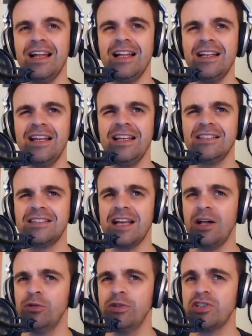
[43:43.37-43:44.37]
Is
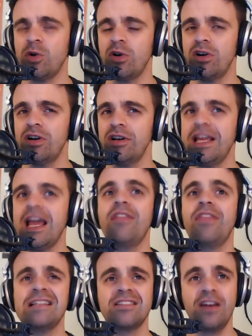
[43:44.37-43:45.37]
Eldritch Horror? Yeah,
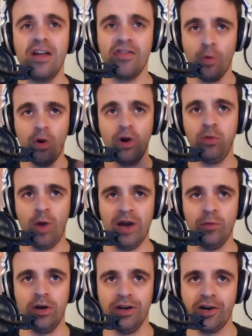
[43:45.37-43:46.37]
that's the worldwide
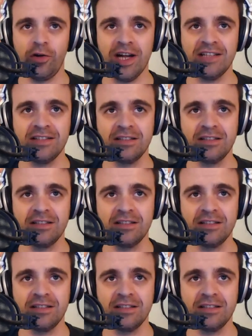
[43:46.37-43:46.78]
one, correct?